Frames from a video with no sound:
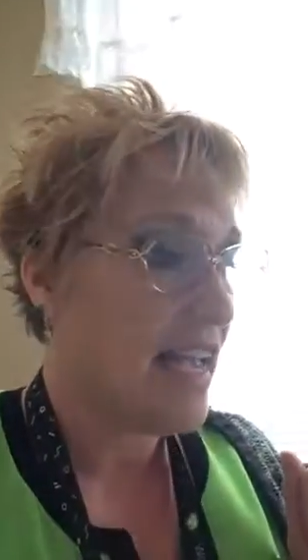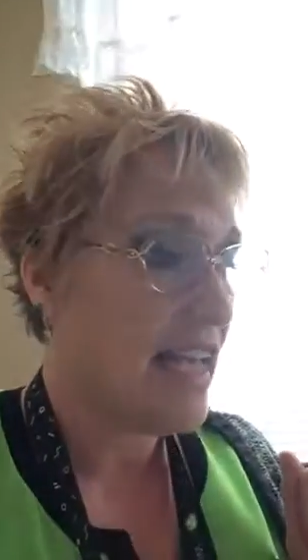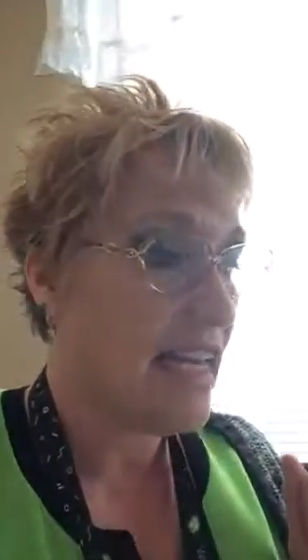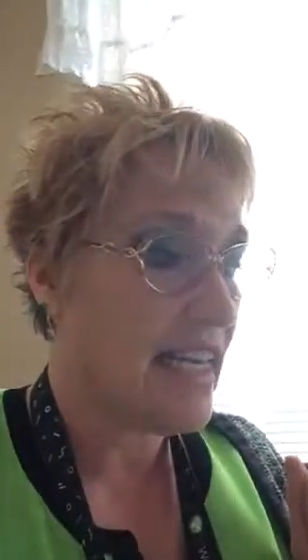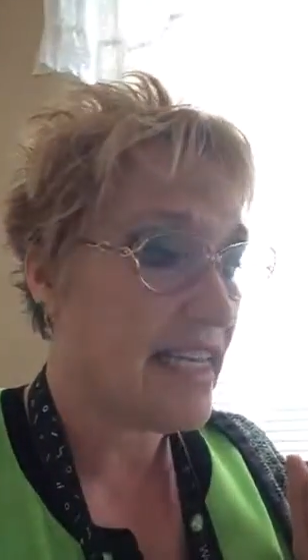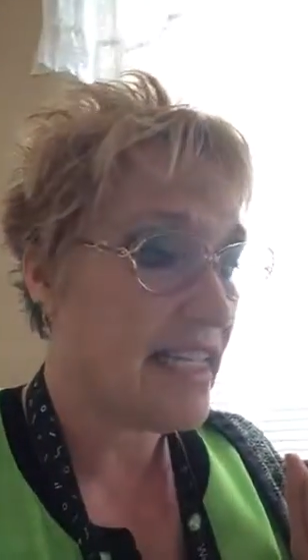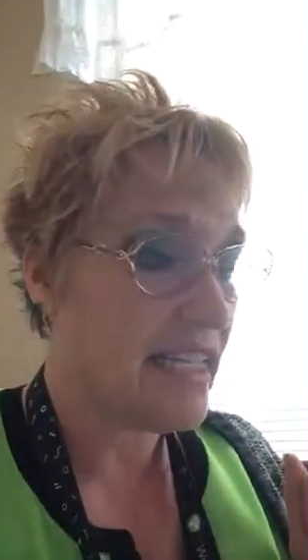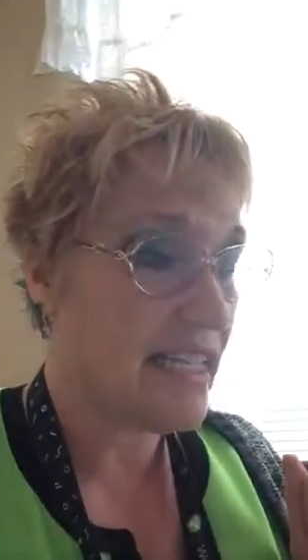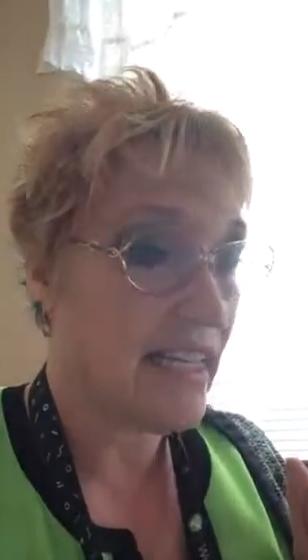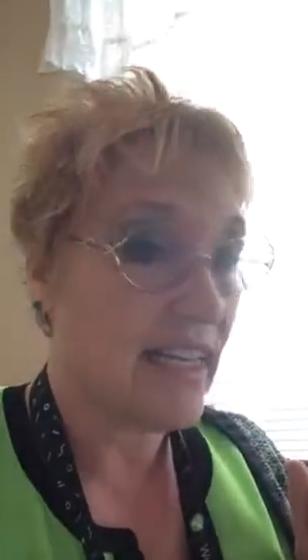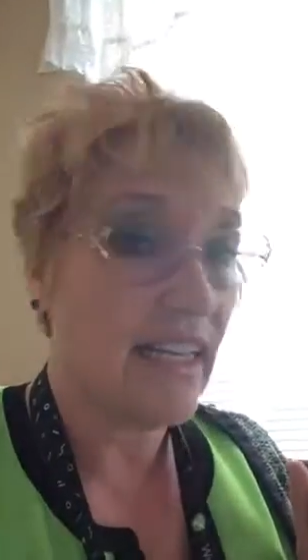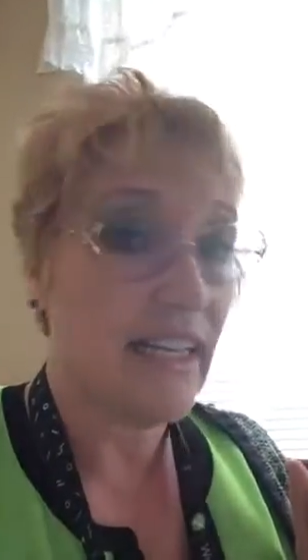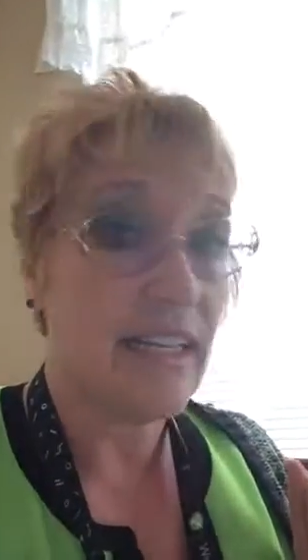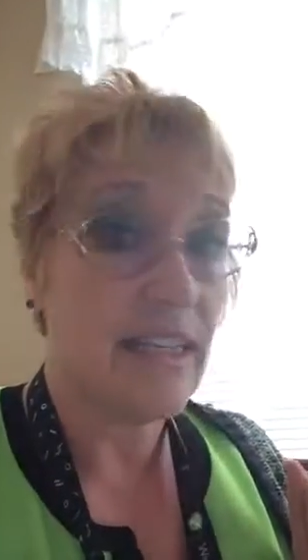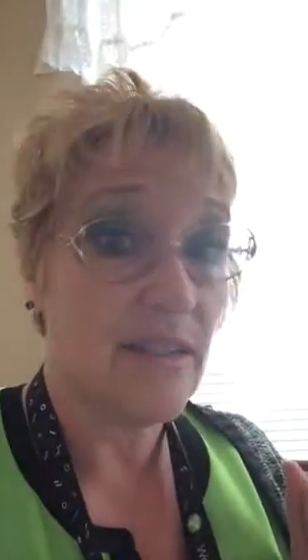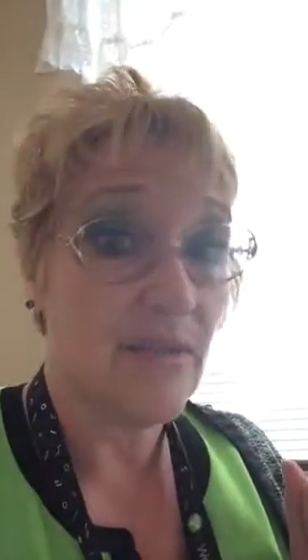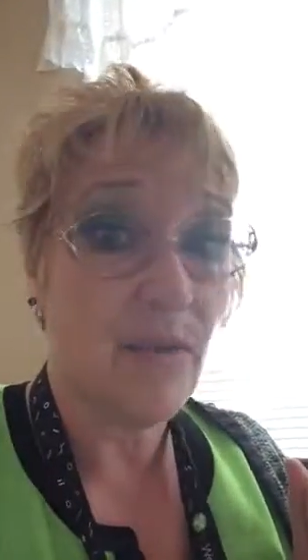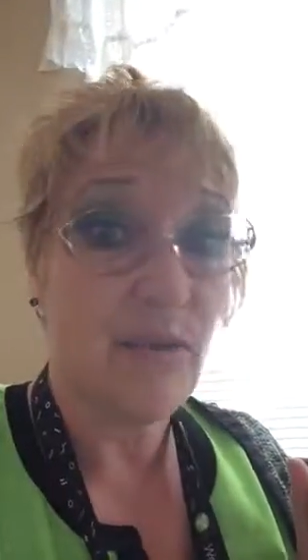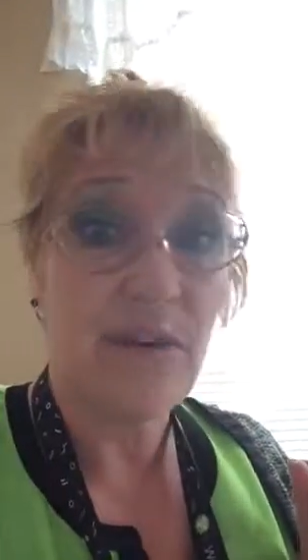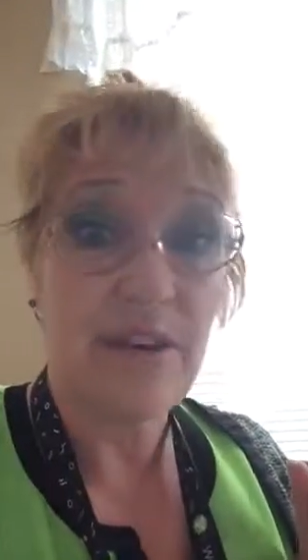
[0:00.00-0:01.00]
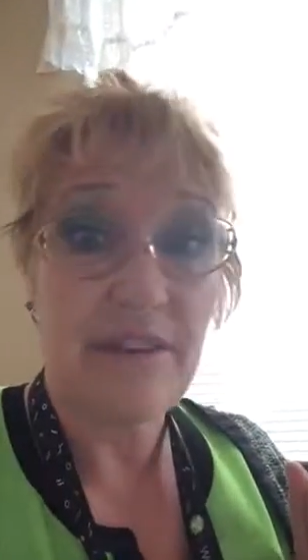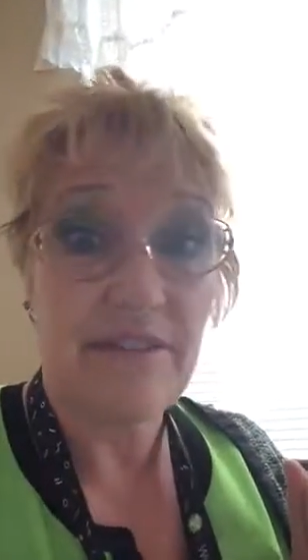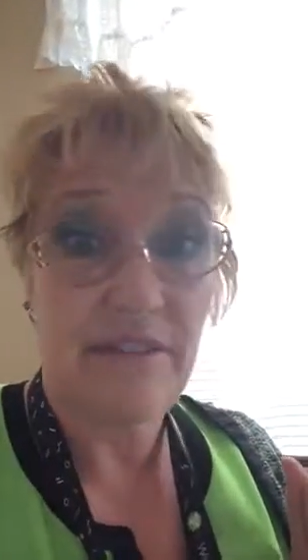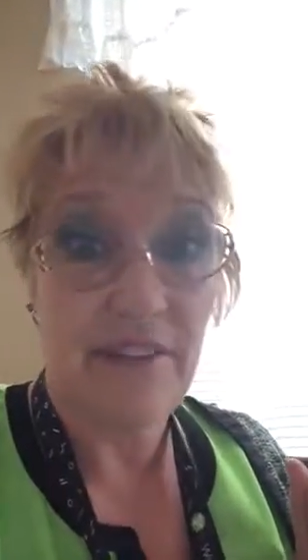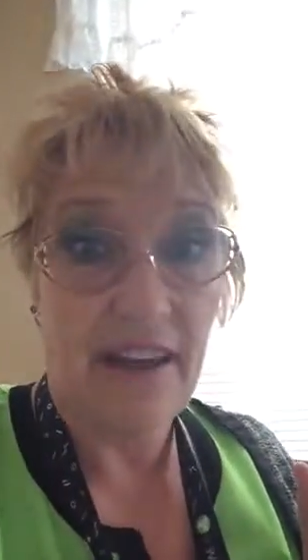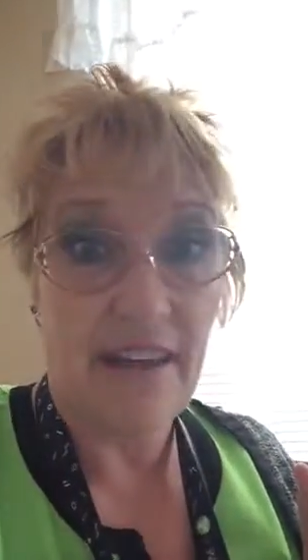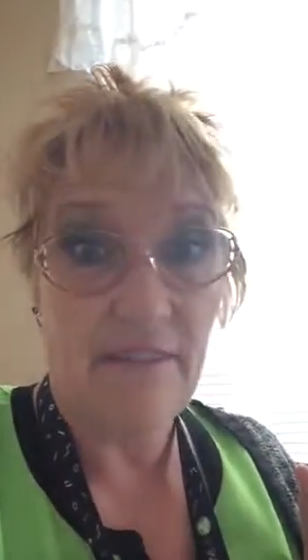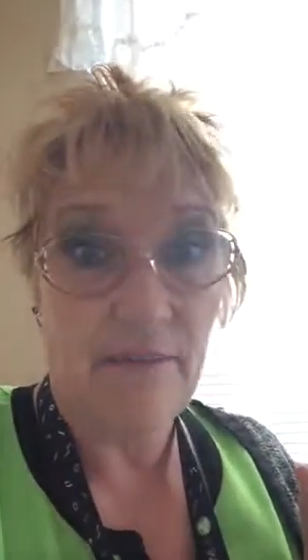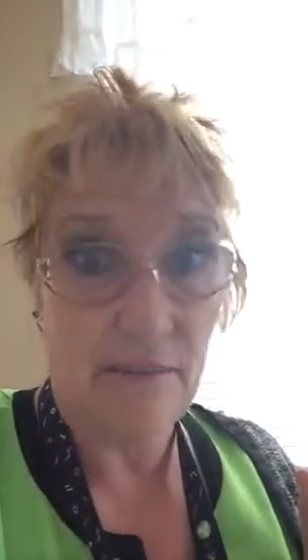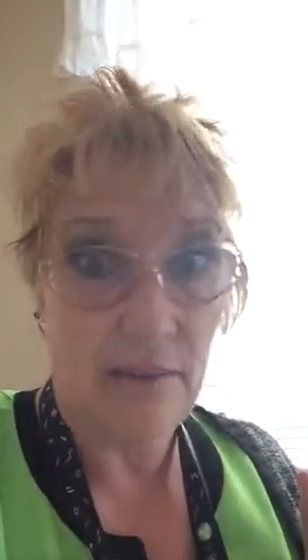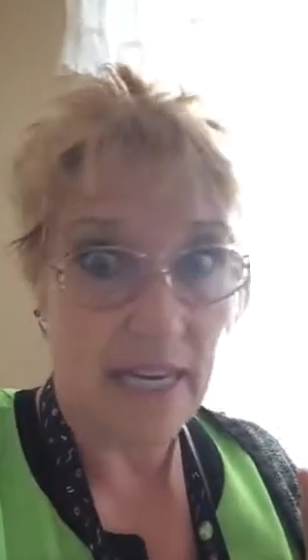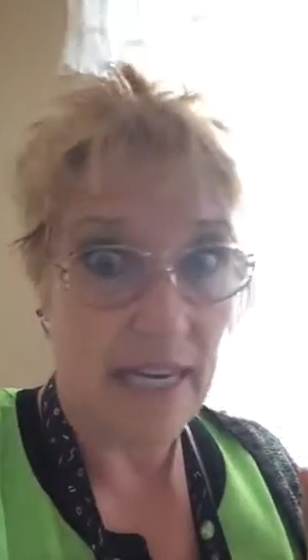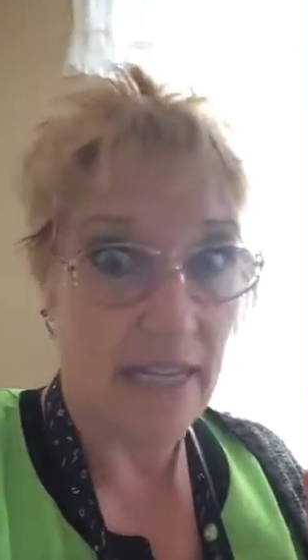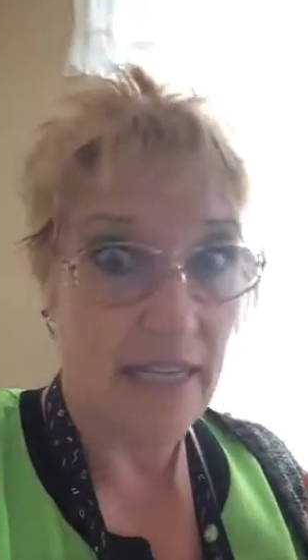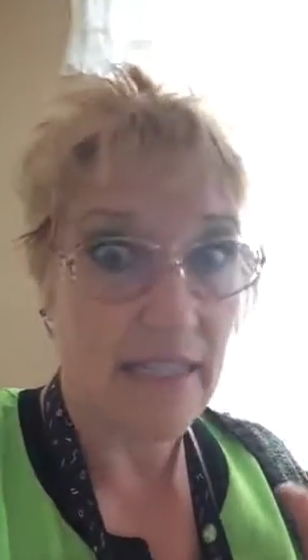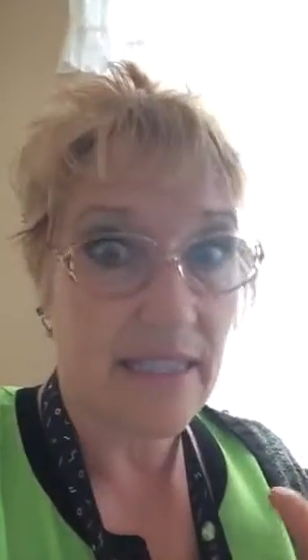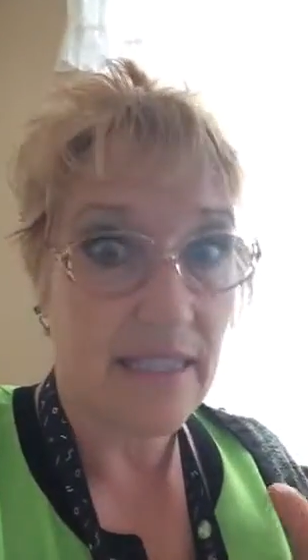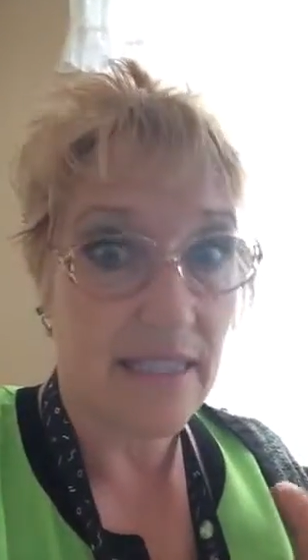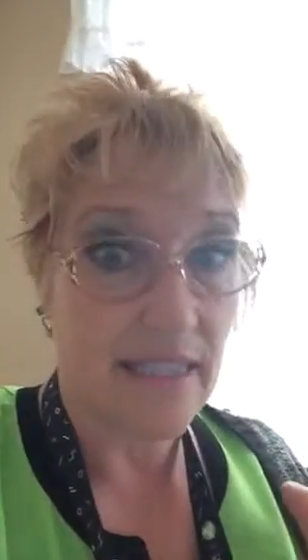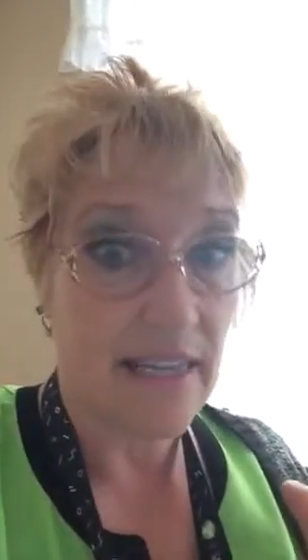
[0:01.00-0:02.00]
in as little as 45 minutes.